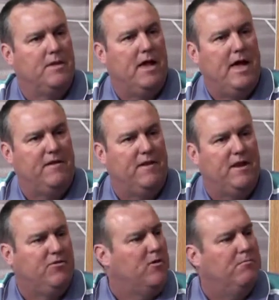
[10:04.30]
how do they
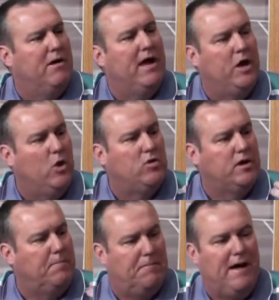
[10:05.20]
get their bio
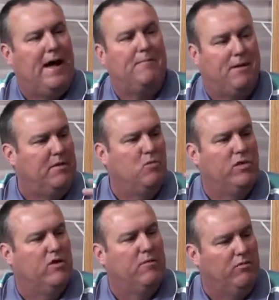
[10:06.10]
to pop? I mean,
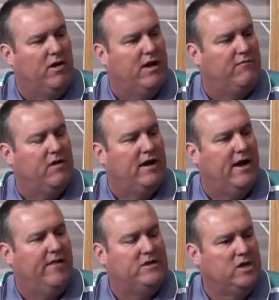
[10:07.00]
when they're applying for
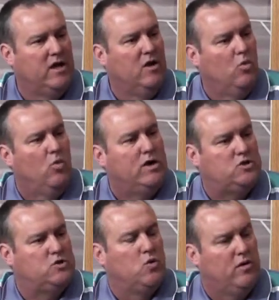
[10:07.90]
college, what
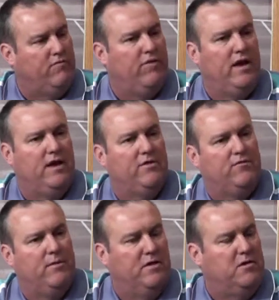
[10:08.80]
sort of things
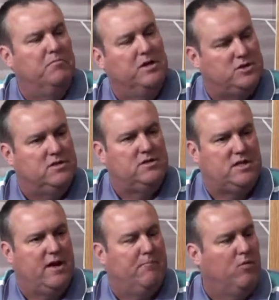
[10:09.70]
from an admission
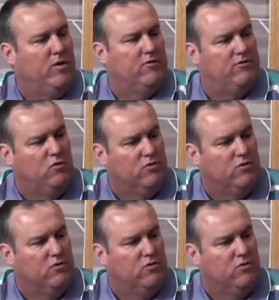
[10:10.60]
standpoint are schools